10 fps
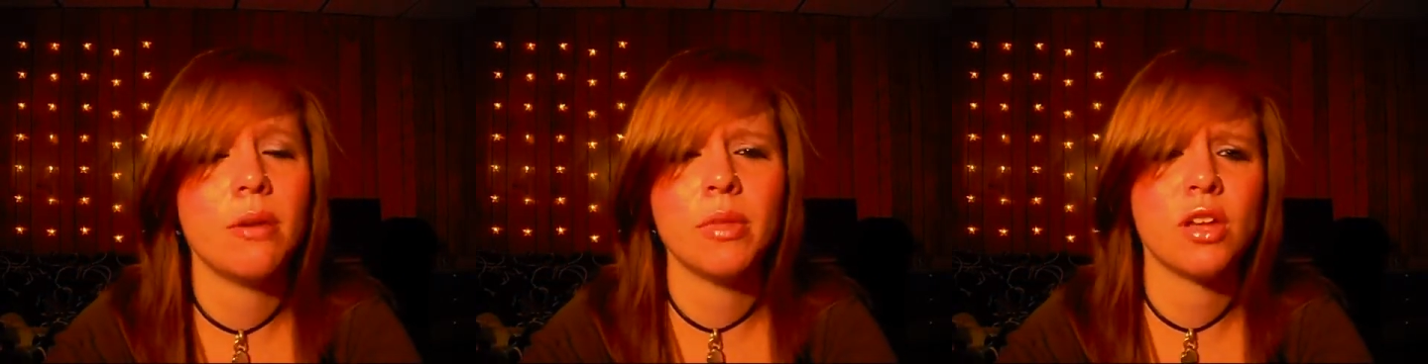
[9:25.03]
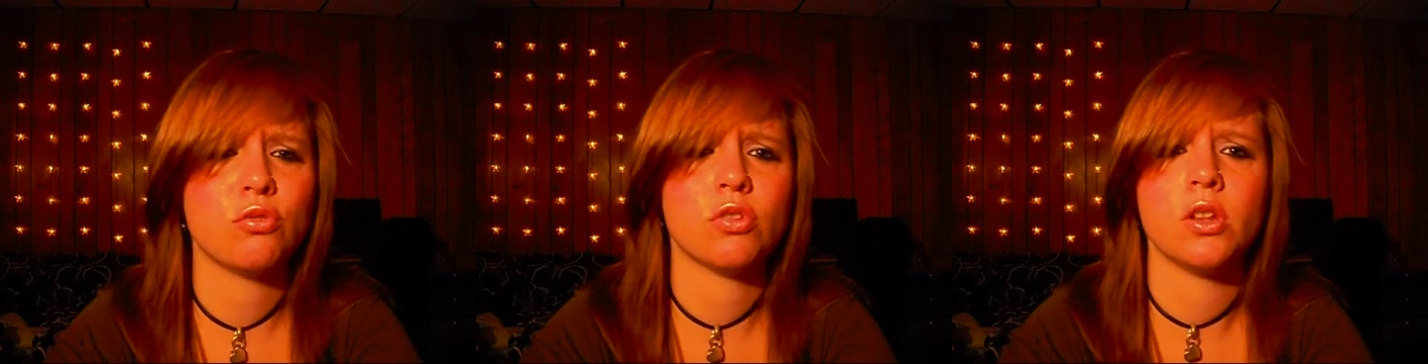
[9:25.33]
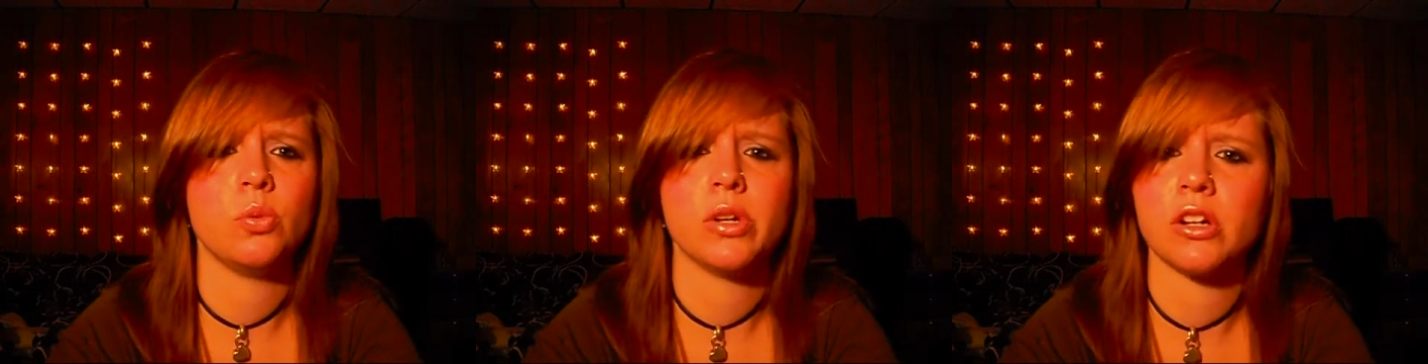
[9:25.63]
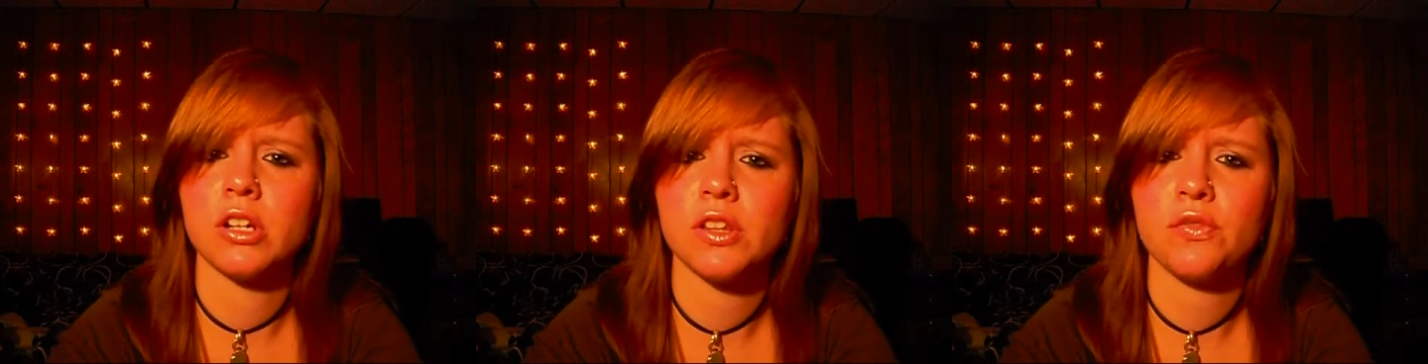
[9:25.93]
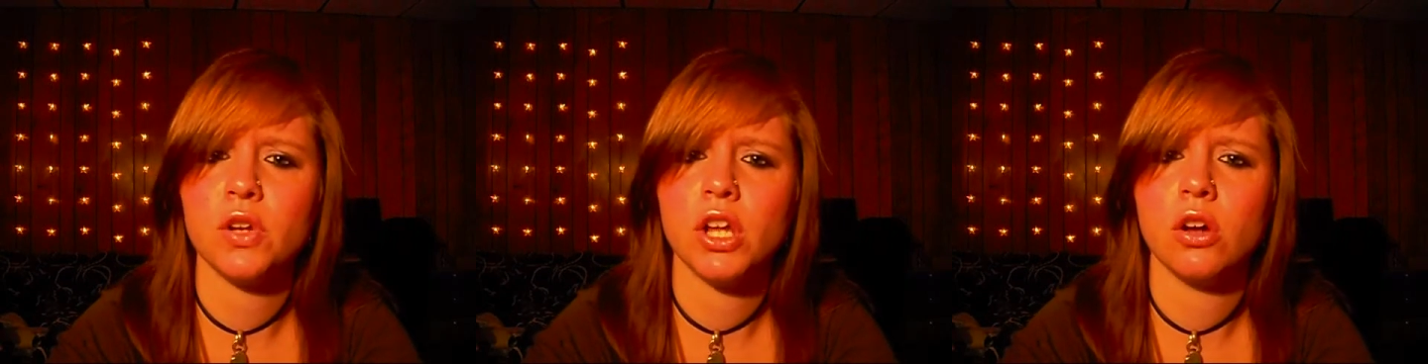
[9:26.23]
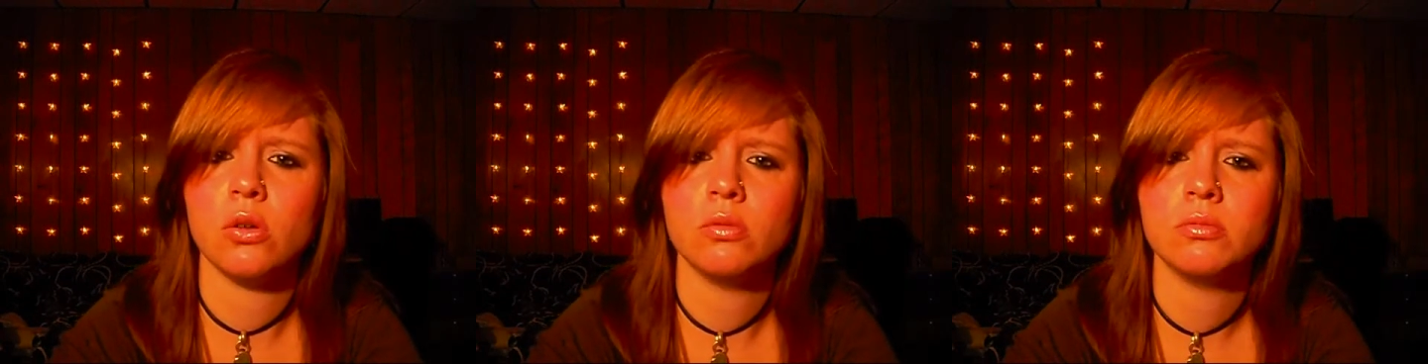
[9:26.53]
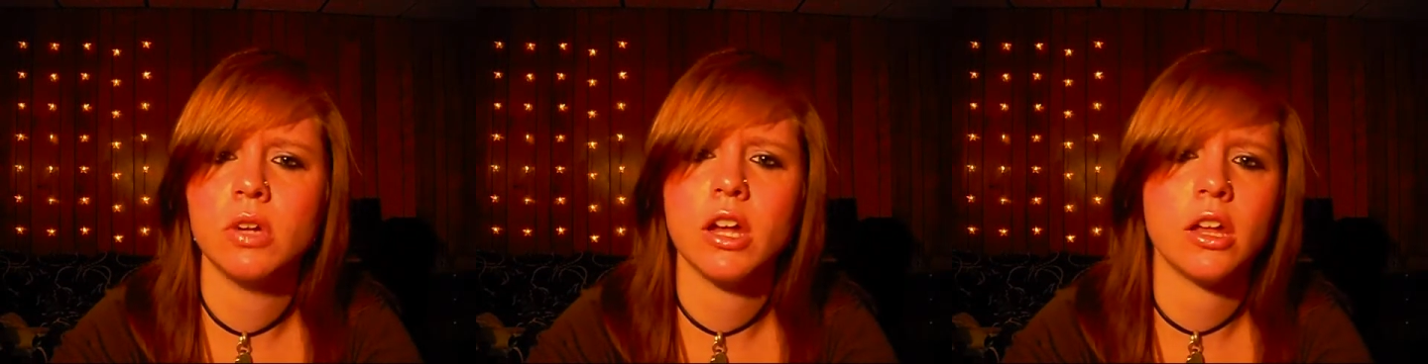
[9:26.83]
I'm, like, really weird in this video.
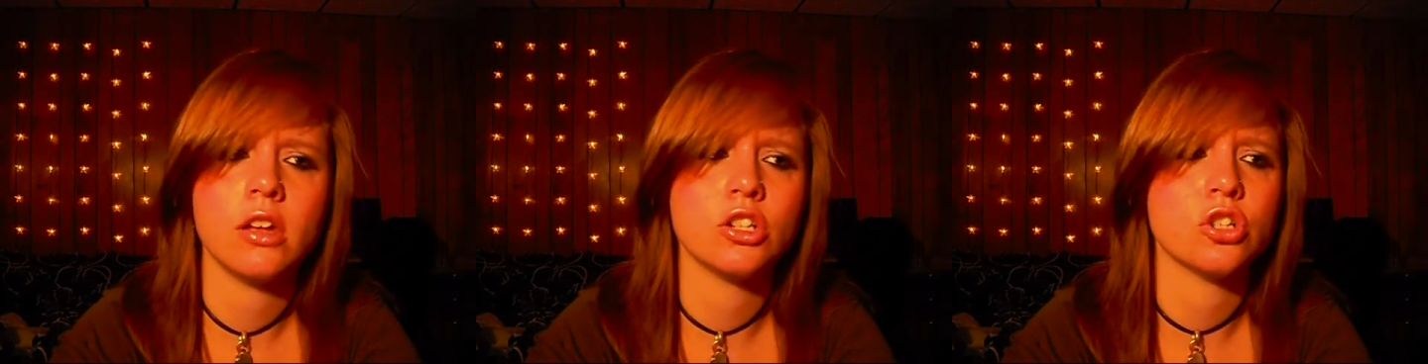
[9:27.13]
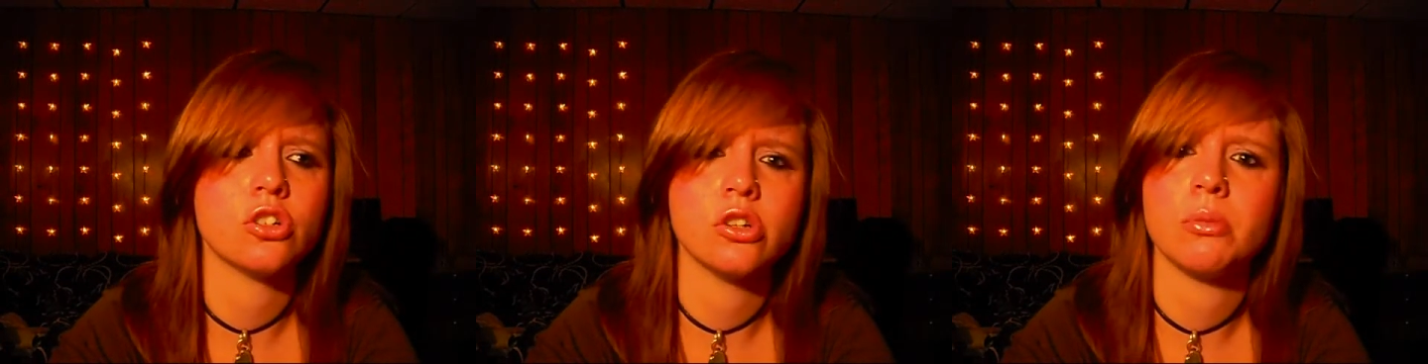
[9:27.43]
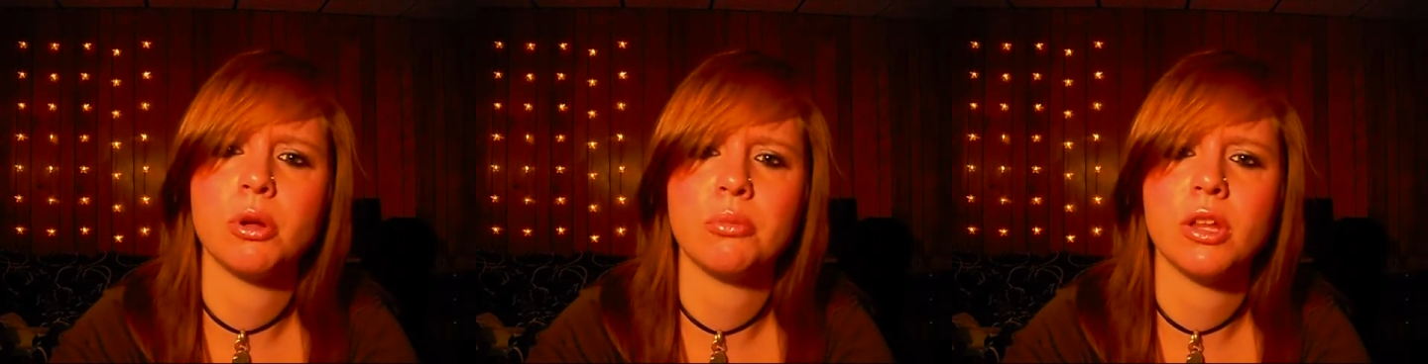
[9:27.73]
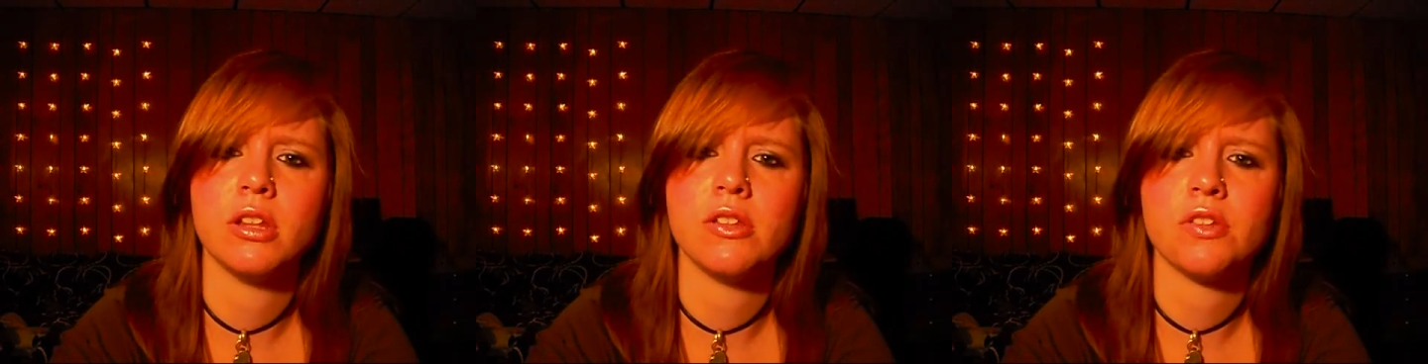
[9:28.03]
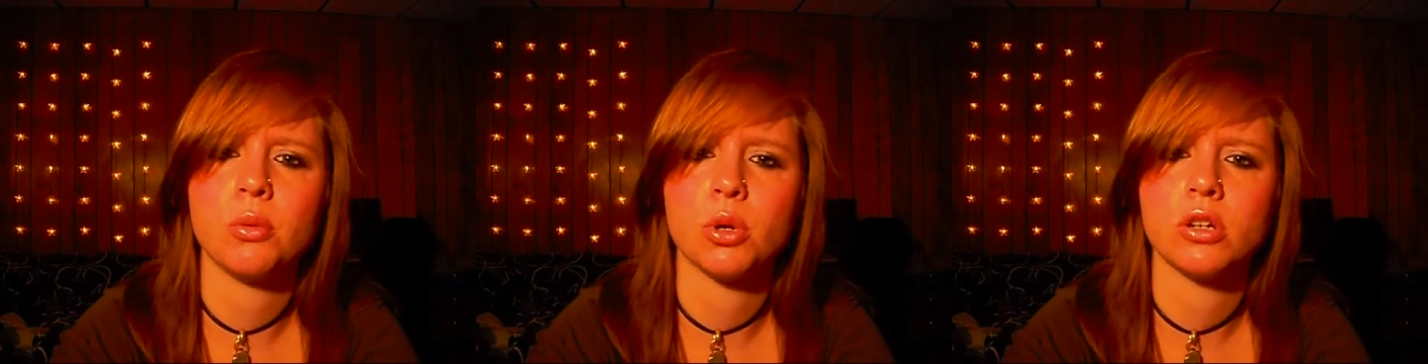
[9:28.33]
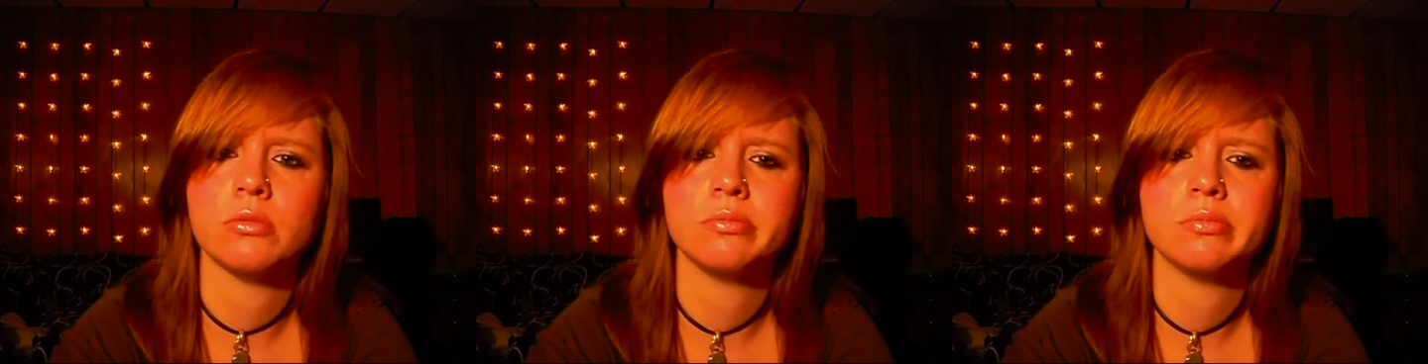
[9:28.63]
I assure you I'm completely sober.